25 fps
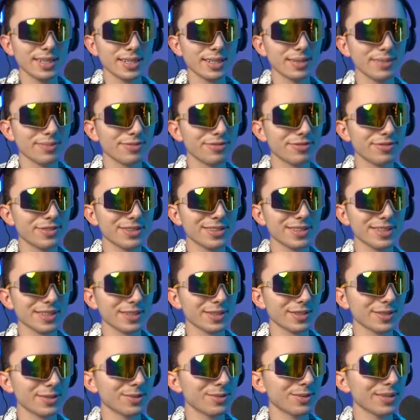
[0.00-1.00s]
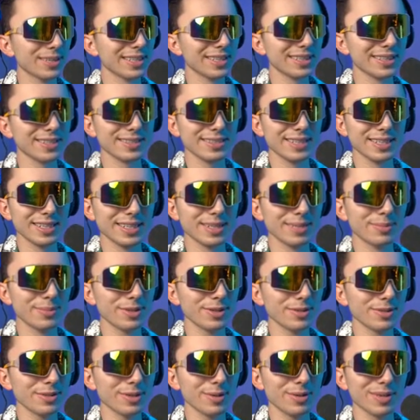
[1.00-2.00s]
am feeling quite damn
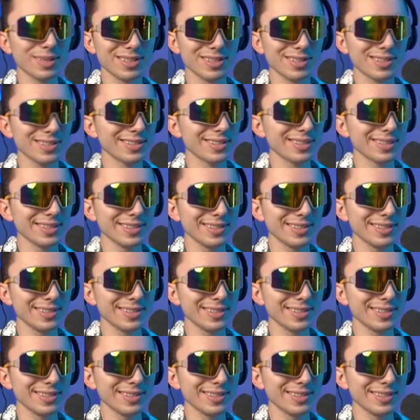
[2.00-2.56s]
heroic all the